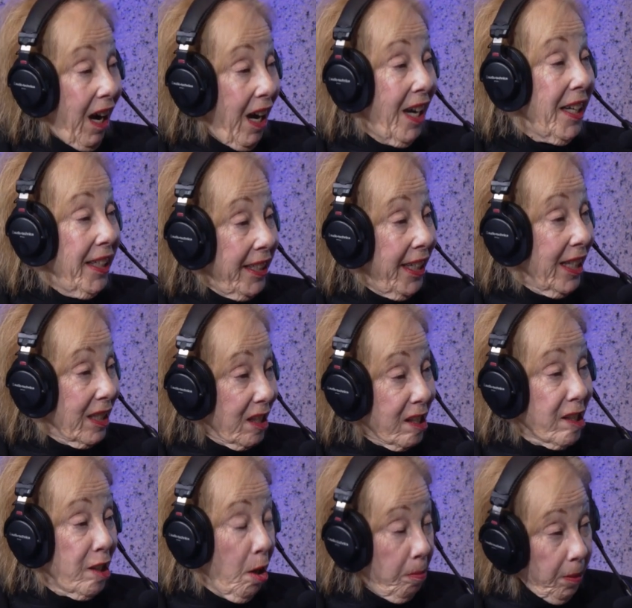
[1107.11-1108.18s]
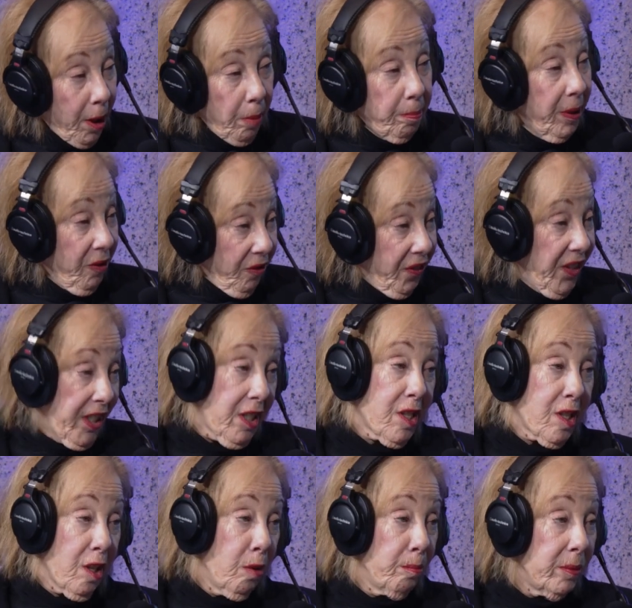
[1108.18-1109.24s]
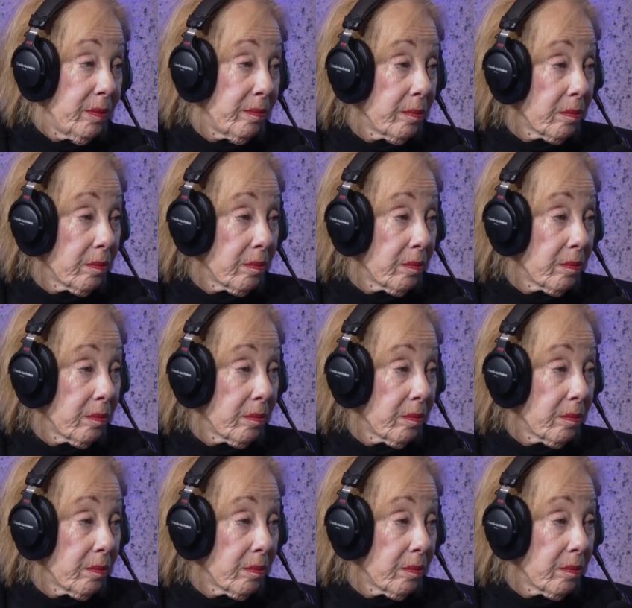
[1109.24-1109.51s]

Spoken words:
I can step up and fix them.